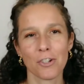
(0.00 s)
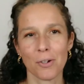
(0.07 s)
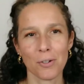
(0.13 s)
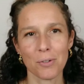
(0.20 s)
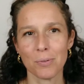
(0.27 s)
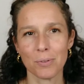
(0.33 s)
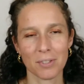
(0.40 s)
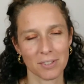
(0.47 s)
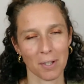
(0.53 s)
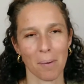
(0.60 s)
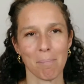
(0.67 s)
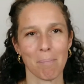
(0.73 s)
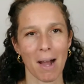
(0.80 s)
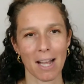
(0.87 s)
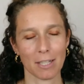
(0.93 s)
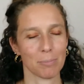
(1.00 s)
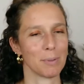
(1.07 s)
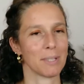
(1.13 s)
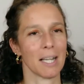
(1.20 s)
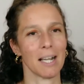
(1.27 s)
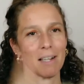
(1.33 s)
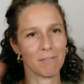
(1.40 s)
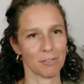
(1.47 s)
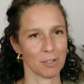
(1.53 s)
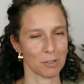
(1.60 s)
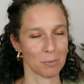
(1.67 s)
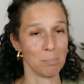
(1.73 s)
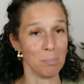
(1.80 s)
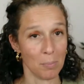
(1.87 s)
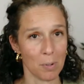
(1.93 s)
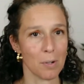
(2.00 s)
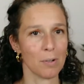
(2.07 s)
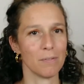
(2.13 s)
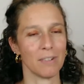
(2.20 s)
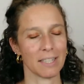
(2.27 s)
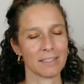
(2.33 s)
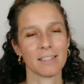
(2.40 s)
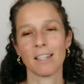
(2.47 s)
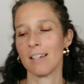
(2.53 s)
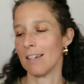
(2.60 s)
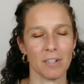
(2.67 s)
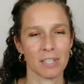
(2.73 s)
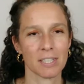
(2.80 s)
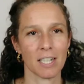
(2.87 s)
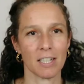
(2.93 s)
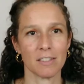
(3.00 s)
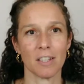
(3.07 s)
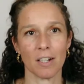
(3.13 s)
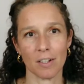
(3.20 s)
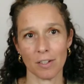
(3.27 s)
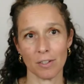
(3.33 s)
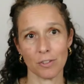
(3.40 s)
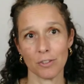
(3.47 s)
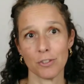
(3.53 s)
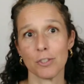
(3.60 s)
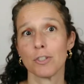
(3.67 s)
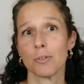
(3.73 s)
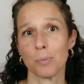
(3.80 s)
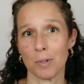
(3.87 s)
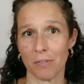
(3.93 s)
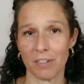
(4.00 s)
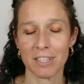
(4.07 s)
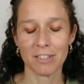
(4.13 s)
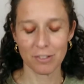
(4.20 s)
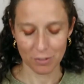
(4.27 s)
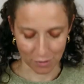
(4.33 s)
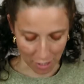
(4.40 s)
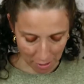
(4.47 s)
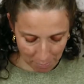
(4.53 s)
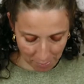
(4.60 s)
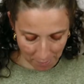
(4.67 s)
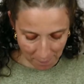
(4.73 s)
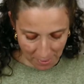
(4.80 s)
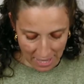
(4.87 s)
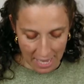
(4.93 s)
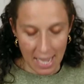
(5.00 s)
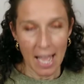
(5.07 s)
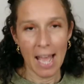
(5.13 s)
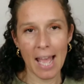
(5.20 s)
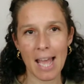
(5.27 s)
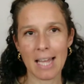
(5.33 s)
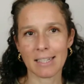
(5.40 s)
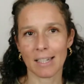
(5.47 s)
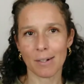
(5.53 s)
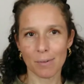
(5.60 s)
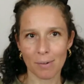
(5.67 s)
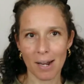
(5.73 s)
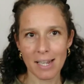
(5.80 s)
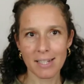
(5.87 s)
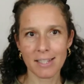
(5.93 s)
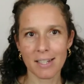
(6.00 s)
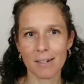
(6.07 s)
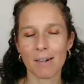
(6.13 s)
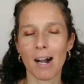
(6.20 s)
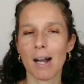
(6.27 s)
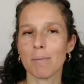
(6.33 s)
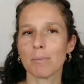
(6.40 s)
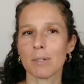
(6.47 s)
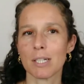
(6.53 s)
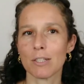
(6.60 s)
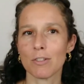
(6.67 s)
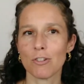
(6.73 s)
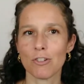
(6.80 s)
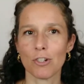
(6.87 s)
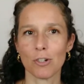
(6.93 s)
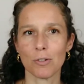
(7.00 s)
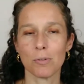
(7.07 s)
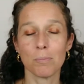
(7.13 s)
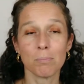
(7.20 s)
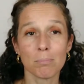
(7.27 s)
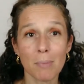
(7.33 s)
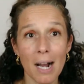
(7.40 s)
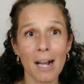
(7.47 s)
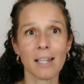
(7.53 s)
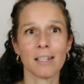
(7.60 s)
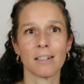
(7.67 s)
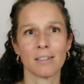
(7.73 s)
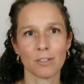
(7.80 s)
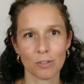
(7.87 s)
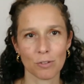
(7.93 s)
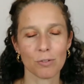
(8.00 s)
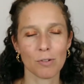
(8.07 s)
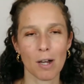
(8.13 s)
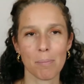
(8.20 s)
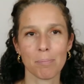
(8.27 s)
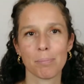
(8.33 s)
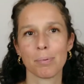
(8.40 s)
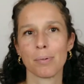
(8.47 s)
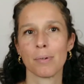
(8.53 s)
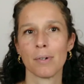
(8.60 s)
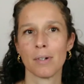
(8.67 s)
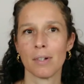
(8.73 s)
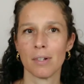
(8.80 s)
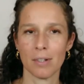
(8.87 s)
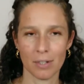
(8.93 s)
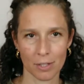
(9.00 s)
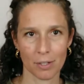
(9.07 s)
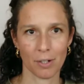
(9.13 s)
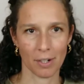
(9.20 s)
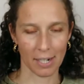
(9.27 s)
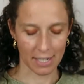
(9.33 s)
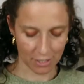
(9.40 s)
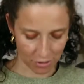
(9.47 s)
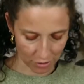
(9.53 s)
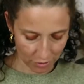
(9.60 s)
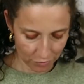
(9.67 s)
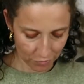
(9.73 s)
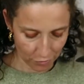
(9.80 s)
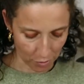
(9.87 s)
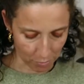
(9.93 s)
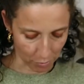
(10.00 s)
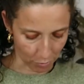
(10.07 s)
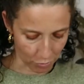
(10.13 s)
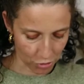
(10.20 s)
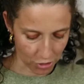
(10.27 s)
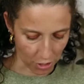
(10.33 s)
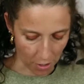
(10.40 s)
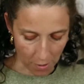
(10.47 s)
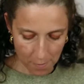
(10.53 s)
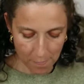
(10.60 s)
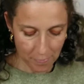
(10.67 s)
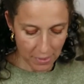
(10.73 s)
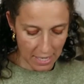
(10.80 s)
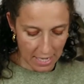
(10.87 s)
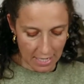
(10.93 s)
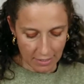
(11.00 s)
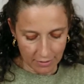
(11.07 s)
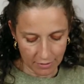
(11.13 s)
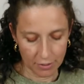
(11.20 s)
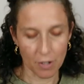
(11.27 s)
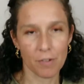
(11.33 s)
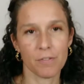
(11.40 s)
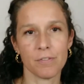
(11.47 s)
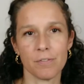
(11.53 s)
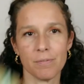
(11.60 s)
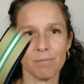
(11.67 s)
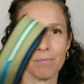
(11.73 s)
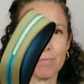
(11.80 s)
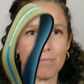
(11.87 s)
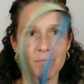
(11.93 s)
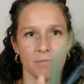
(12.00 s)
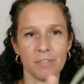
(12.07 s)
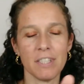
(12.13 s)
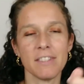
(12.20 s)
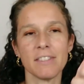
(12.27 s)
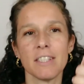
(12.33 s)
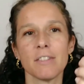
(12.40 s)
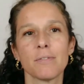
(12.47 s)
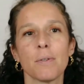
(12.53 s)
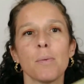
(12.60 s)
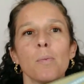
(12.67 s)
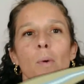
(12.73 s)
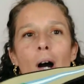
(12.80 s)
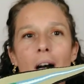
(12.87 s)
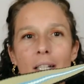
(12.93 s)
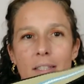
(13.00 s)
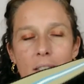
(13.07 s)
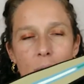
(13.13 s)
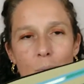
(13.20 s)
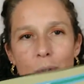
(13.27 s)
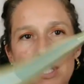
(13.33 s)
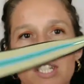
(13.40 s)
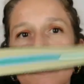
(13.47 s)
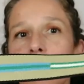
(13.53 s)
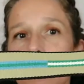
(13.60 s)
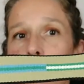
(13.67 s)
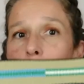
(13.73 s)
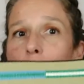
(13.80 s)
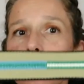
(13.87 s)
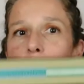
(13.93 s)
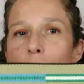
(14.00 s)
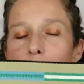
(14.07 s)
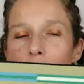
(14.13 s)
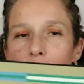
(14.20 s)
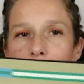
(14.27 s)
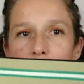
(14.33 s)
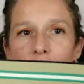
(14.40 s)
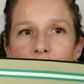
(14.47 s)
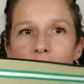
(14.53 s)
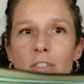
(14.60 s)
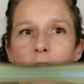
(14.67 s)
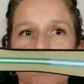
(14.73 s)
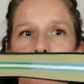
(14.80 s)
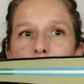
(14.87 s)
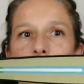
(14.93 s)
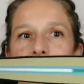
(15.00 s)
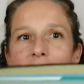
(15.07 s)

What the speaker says: show you some bags, but I've got more that can suit with this strap. And right now I'm going to show you my strap collection from Longchamp. So this is the one which is also not adjustable